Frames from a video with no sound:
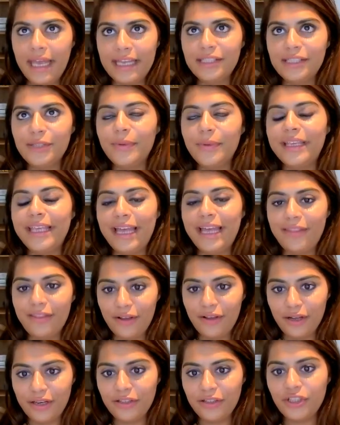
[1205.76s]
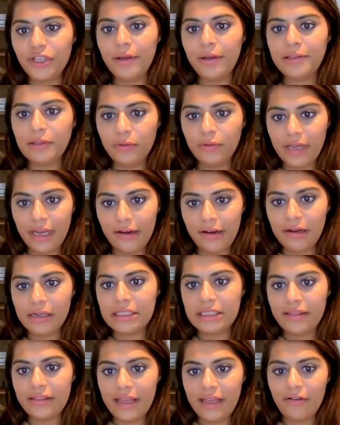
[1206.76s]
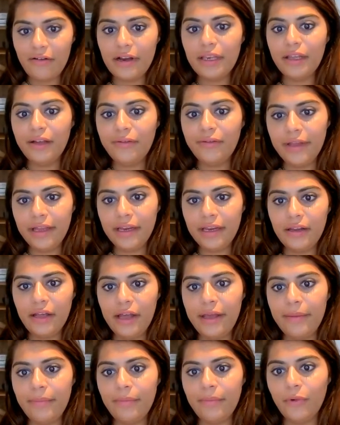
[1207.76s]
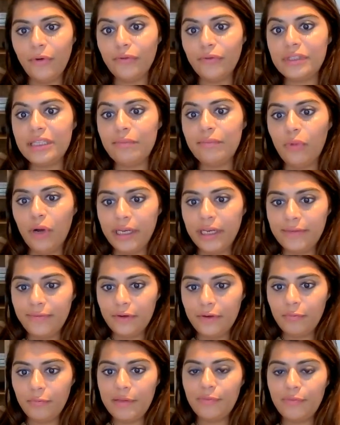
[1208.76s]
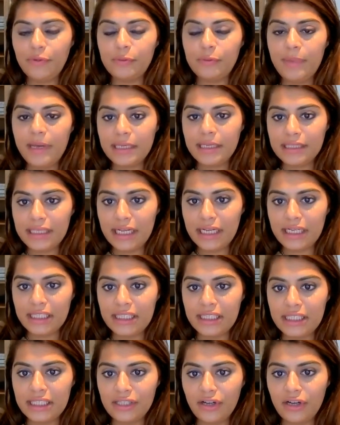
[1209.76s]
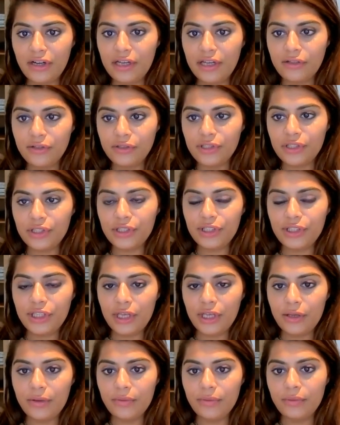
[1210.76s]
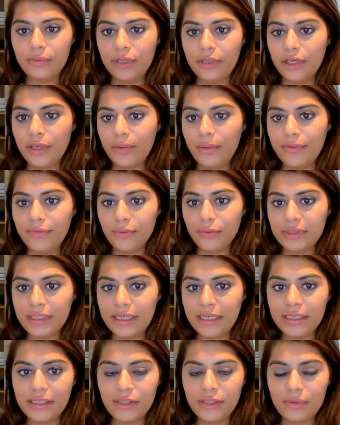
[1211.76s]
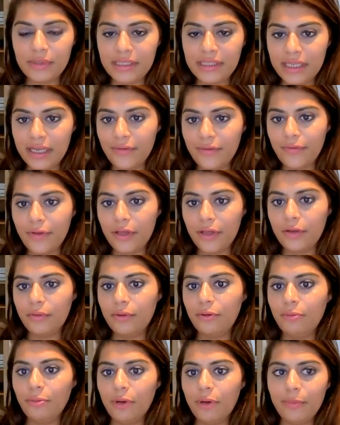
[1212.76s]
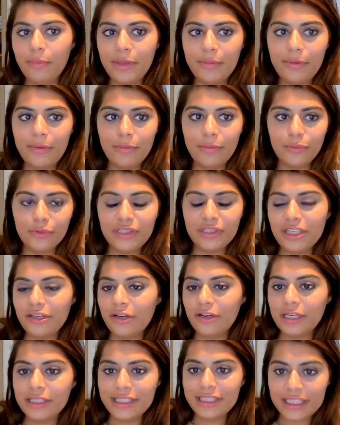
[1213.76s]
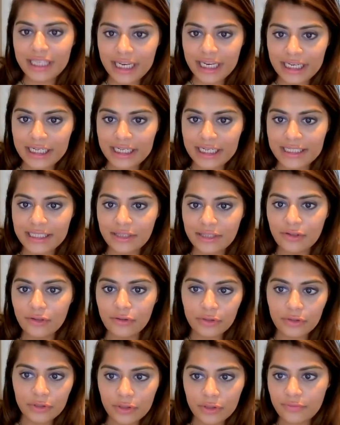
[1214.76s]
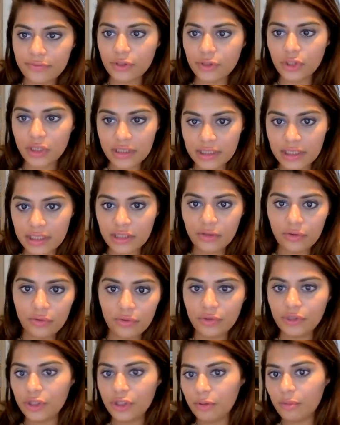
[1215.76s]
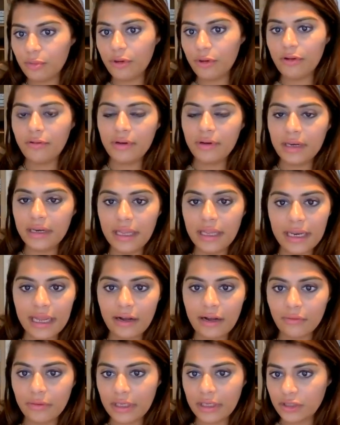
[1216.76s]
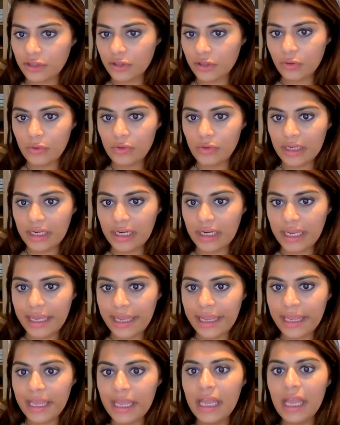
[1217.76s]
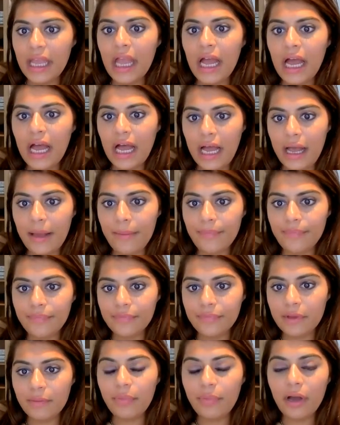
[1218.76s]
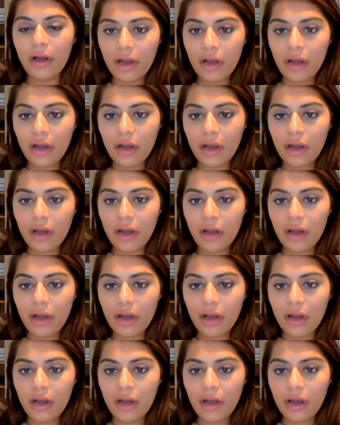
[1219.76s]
so again, they're kind of showing your character there. I love it. Obviously, mindful of people's personality styles. So, if you're selling to a CFO who might be a bit more serious and analytical, sort of adjusting your humor and outreach accordingly. But